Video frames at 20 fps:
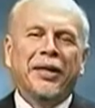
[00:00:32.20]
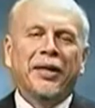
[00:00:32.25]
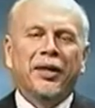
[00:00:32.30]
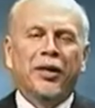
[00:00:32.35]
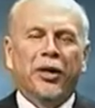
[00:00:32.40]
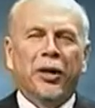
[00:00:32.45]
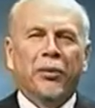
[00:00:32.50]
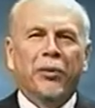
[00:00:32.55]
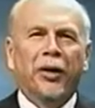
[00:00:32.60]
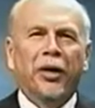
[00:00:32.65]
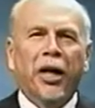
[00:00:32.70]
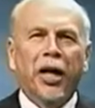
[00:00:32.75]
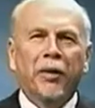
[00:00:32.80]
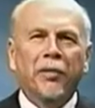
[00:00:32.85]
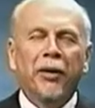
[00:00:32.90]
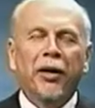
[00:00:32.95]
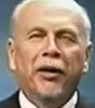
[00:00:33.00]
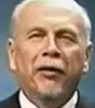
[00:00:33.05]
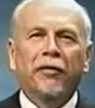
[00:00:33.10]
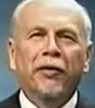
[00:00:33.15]
Someone gave
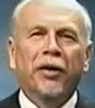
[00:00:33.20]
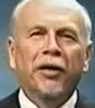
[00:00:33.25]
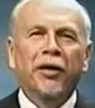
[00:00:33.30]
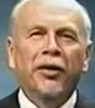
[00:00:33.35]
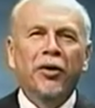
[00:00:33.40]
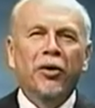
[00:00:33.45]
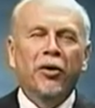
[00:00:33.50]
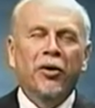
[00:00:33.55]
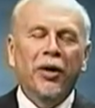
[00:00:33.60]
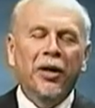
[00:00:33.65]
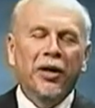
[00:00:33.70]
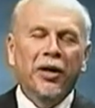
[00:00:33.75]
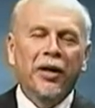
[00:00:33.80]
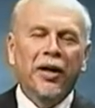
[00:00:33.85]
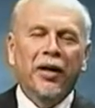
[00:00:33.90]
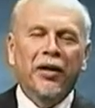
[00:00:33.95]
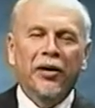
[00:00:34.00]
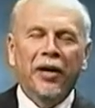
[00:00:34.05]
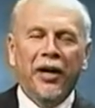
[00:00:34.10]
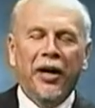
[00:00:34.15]
me a fun story the
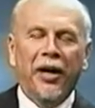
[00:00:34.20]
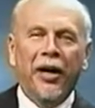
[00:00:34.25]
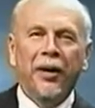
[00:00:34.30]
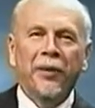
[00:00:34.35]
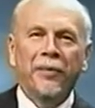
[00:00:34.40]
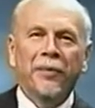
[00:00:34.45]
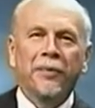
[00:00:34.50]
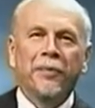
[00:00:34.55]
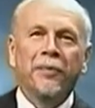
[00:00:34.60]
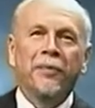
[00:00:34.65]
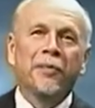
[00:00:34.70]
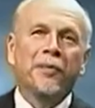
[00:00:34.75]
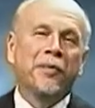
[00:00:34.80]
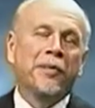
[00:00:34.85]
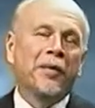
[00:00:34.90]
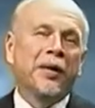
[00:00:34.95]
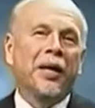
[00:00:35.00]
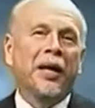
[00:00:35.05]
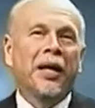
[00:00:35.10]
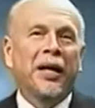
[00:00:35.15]
other day.
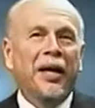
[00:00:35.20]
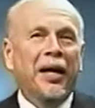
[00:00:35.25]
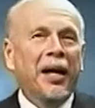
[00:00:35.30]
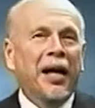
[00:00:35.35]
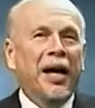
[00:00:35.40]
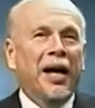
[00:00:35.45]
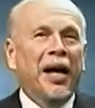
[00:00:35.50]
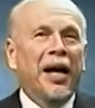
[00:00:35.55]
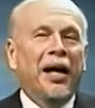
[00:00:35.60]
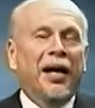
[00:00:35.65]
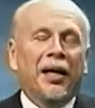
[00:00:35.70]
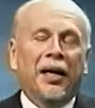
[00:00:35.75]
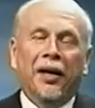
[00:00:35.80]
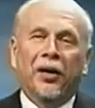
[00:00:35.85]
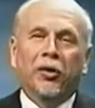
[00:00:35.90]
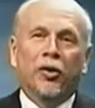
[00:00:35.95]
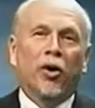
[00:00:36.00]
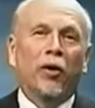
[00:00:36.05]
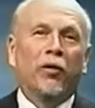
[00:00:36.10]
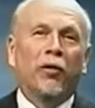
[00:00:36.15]
It
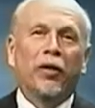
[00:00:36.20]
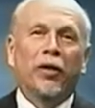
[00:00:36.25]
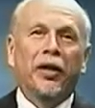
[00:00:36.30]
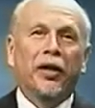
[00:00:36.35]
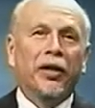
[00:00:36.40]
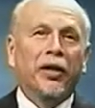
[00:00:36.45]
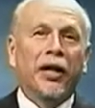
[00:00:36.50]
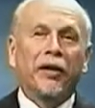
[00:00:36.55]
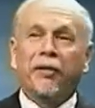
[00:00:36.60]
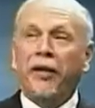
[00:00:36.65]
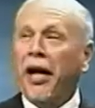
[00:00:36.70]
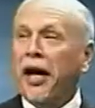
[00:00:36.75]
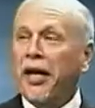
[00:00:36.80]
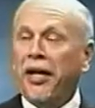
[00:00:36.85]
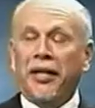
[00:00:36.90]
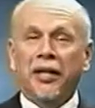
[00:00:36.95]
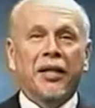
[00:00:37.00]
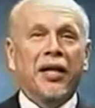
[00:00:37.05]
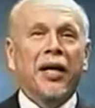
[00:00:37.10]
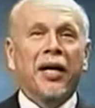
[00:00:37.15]
was over in
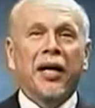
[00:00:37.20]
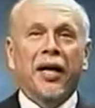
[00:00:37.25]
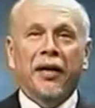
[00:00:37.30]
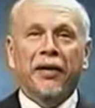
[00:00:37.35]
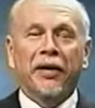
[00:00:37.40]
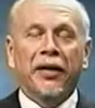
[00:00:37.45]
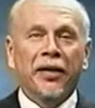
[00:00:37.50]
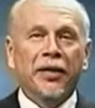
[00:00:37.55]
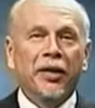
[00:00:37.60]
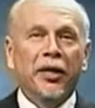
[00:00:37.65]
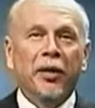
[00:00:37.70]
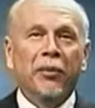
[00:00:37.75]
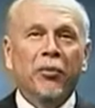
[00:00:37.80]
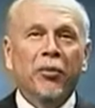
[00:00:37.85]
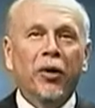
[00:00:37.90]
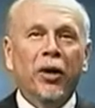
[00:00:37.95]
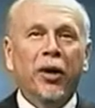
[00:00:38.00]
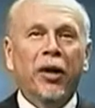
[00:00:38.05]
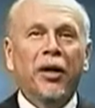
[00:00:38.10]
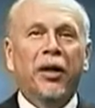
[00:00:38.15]
Afghanistan, I think
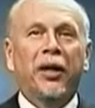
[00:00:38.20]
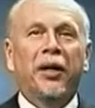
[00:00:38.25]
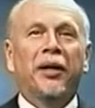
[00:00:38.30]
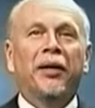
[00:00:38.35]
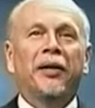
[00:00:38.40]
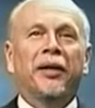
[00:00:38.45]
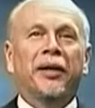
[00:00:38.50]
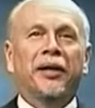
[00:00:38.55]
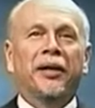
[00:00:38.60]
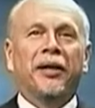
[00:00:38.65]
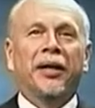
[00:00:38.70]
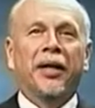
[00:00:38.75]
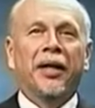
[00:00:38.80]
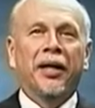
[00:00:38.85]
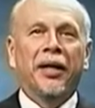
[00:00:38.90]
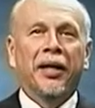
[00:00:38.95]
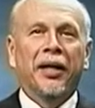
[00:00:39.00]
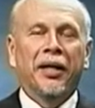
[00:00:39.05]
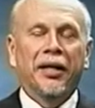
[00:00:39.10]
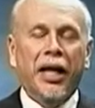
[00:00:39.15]
somewhere, and
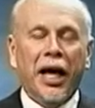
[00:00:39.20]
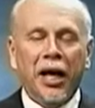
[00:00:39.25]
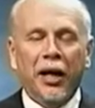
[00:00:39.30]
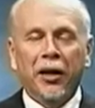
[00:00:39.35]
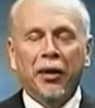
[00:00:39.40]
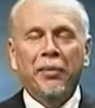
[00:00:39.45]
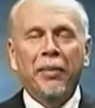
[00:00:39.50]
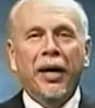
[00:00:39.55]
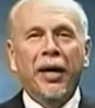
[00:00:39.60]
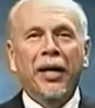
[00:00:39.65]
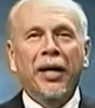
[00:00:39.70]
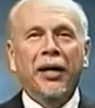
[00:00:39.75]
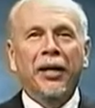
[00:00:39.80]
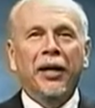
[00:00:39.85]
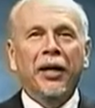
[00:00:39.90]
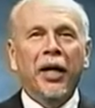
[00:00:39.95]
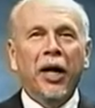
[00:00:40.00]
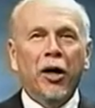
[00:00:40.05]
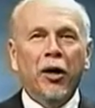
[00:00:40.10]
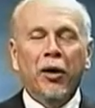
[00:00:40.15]
the Taliban,
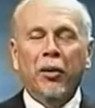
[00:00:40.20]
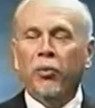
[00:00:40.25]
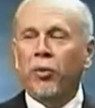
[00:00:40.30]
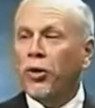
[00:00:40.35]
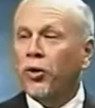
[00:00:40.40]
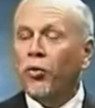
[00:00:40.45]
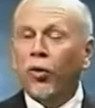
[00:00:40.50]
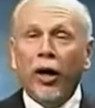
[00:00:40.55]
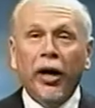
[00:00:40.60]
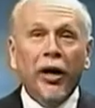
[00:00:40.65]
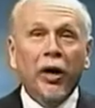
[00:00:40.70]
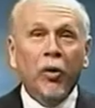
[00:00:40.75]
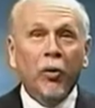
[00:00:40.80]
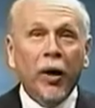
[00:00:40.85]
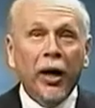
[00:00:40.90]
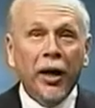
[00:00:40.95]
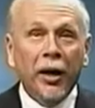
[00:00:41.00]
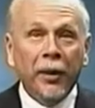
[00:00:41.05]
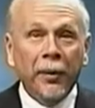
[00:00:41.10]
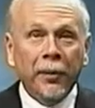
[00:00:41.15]
an Arab, was running
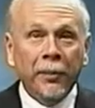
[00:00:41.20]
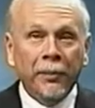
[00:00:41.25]
away.